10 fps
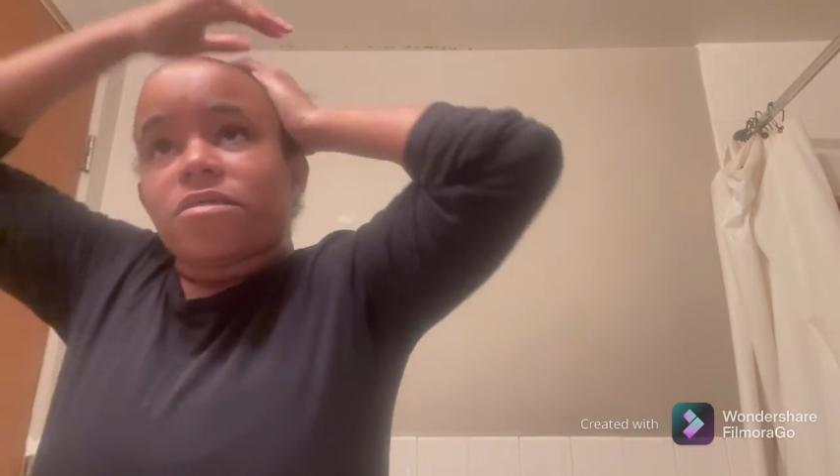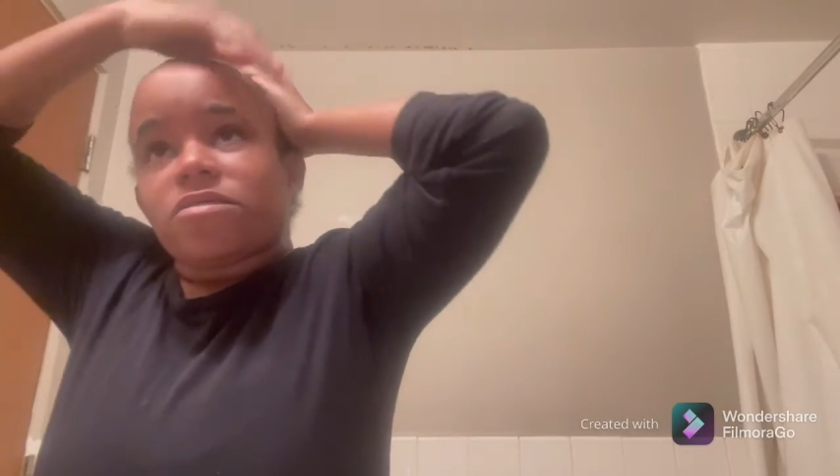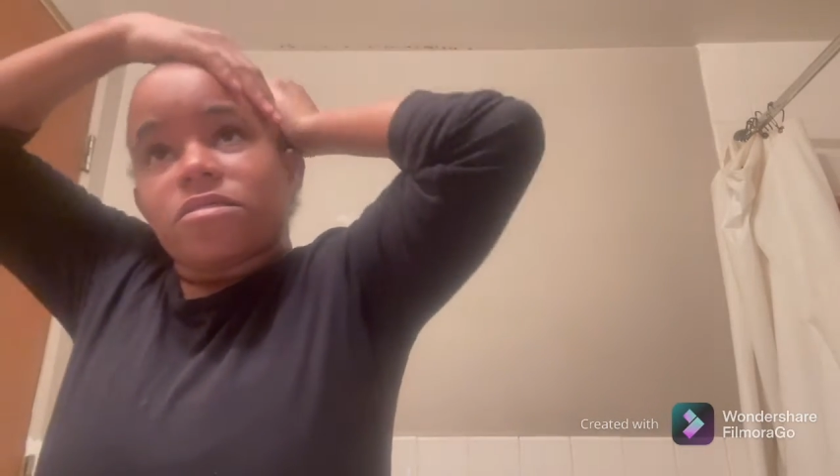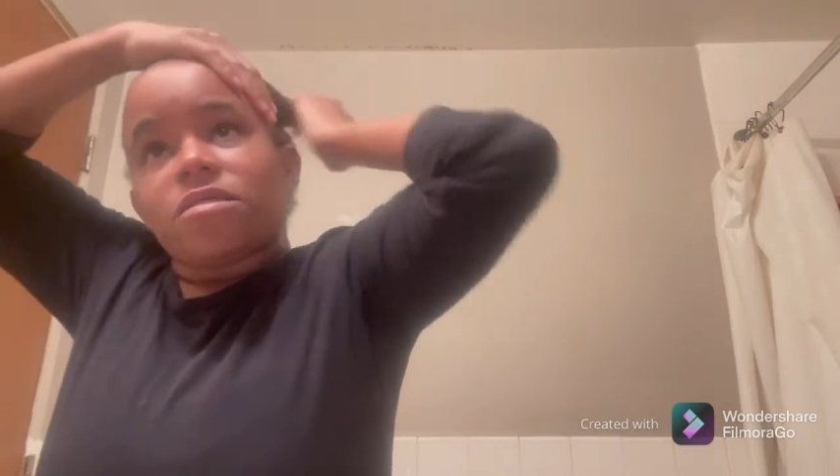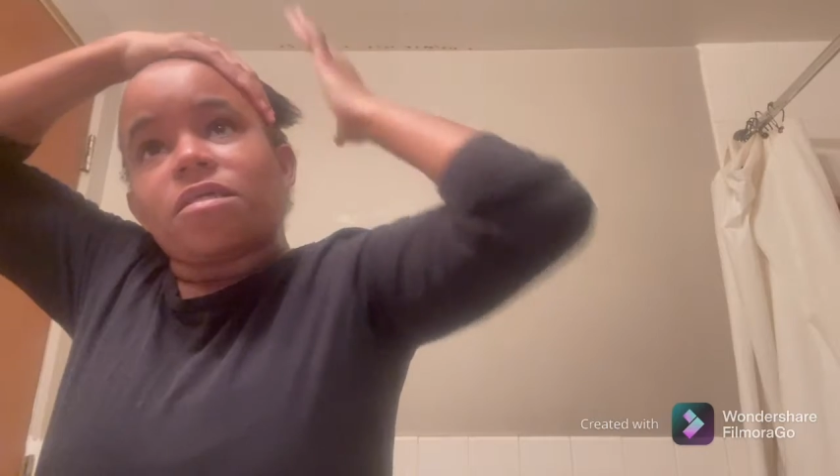
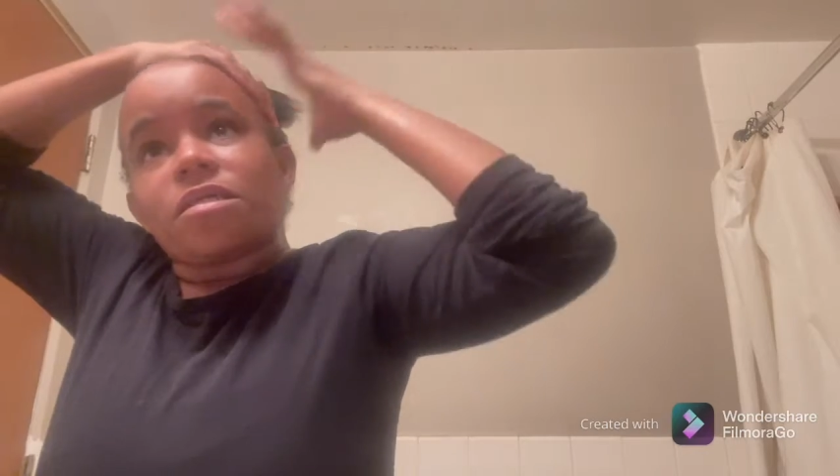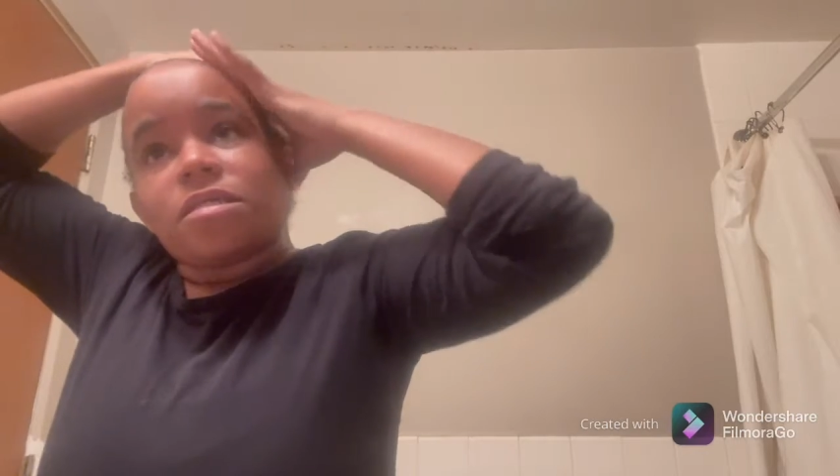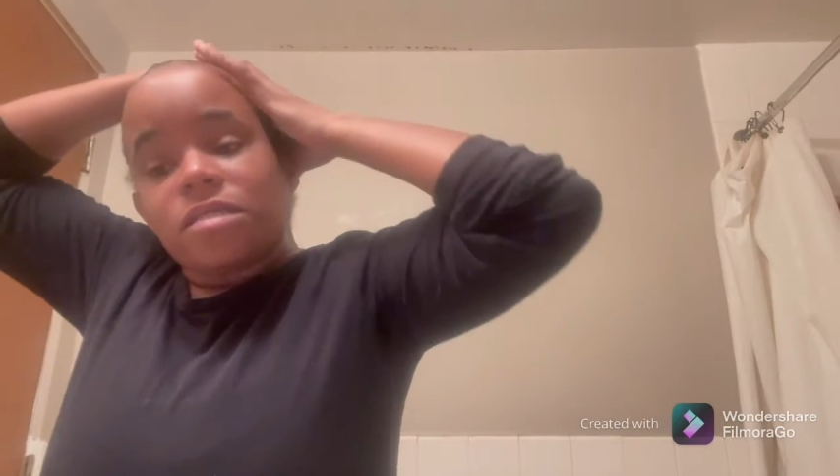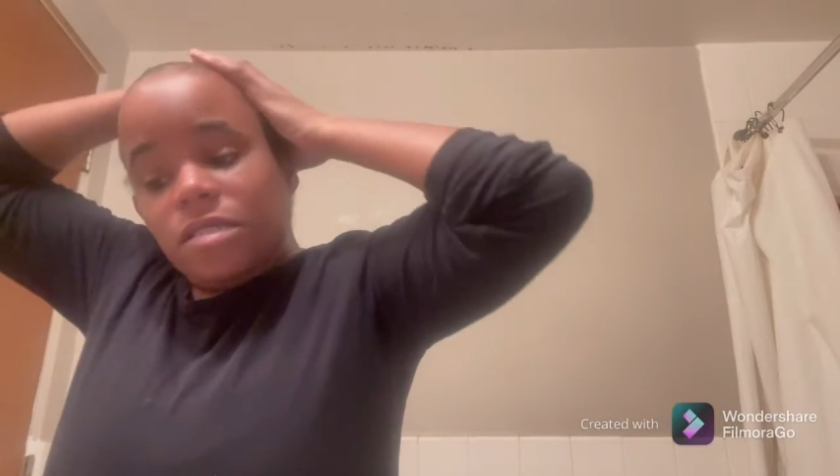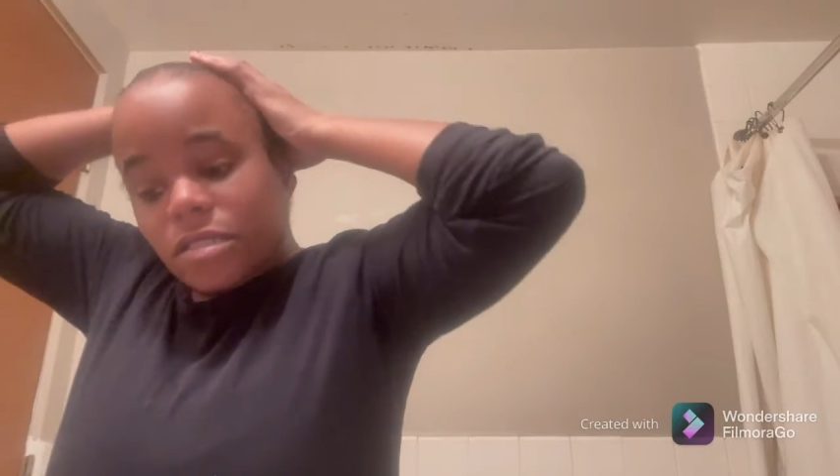She's not in
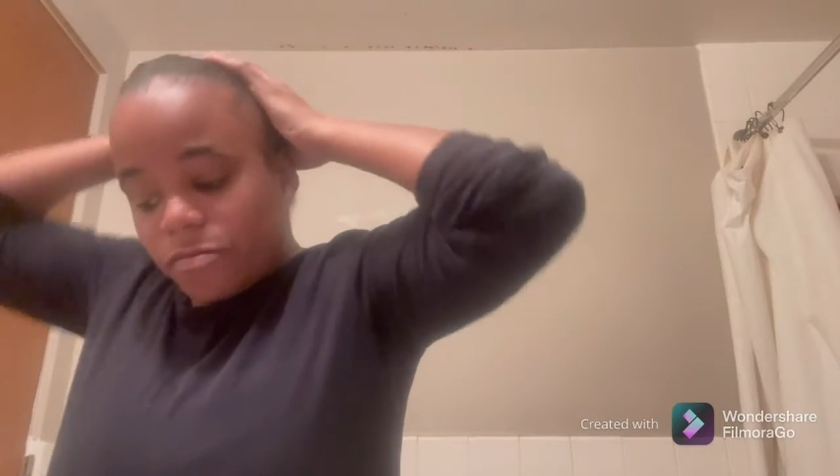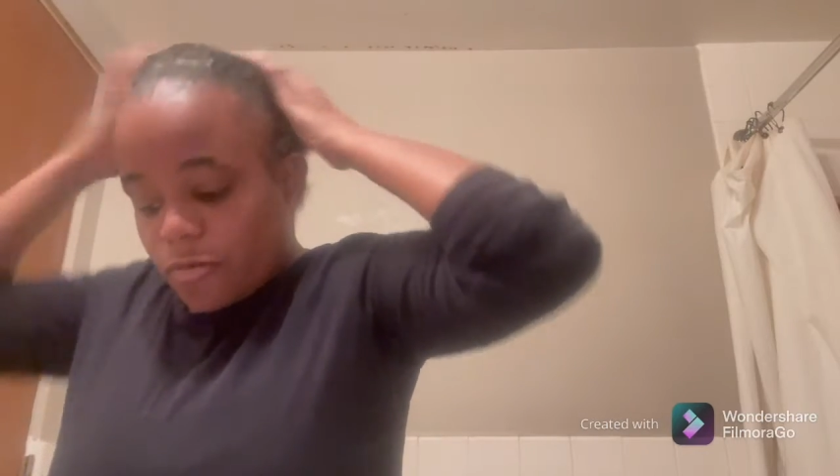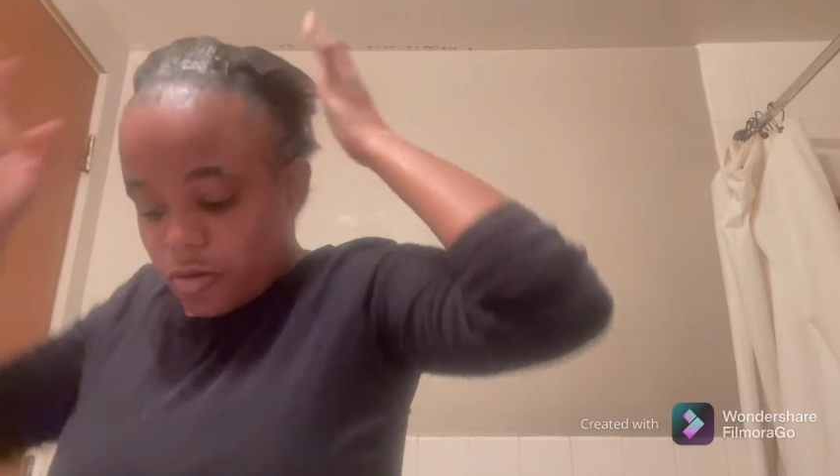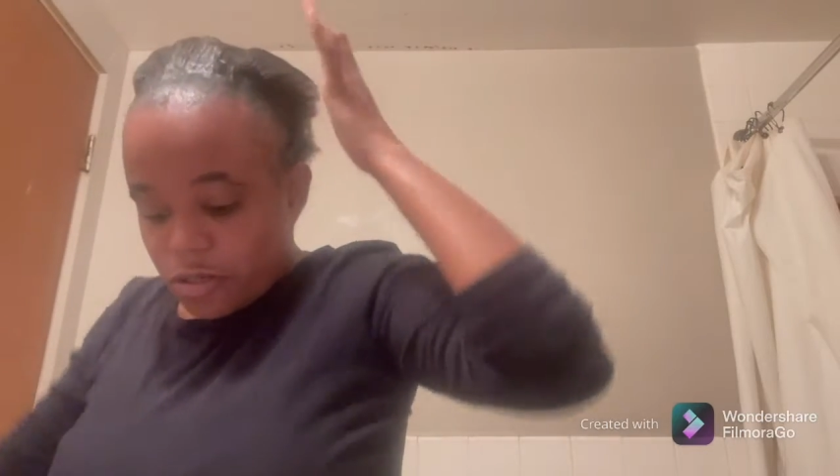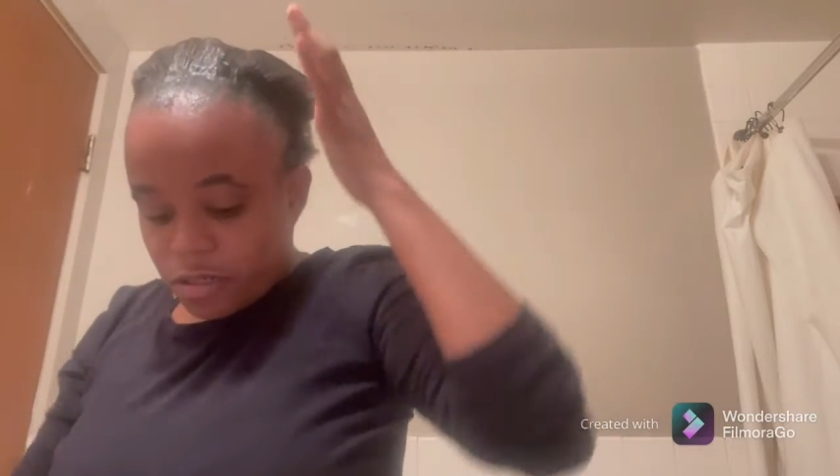clinic
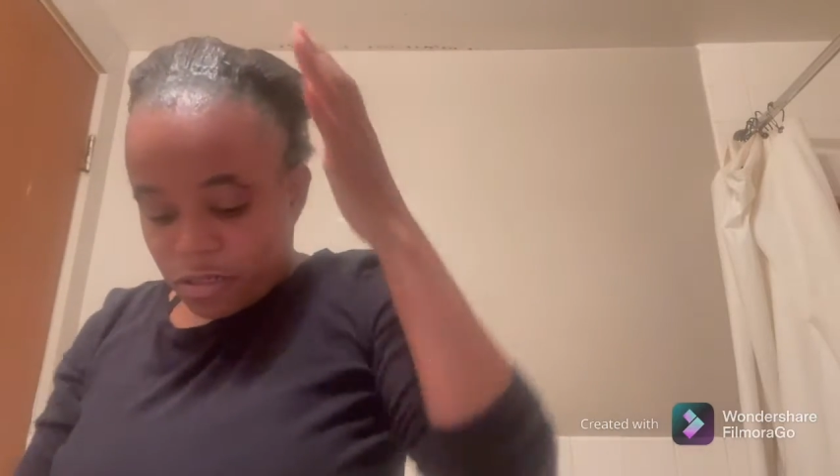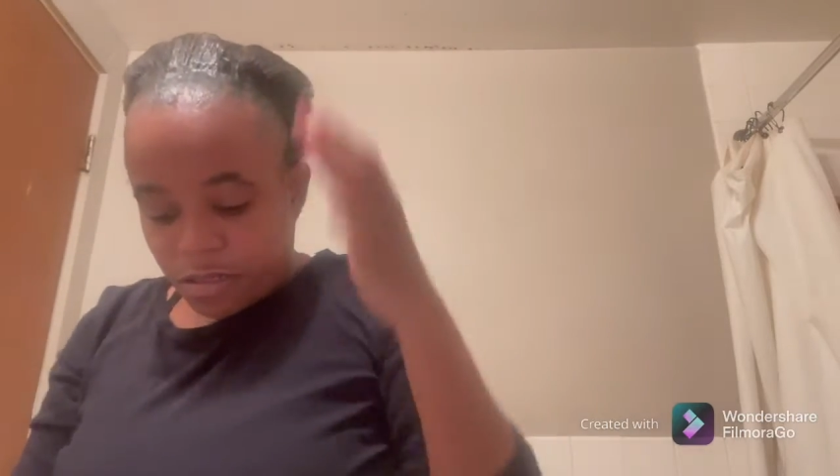anymore.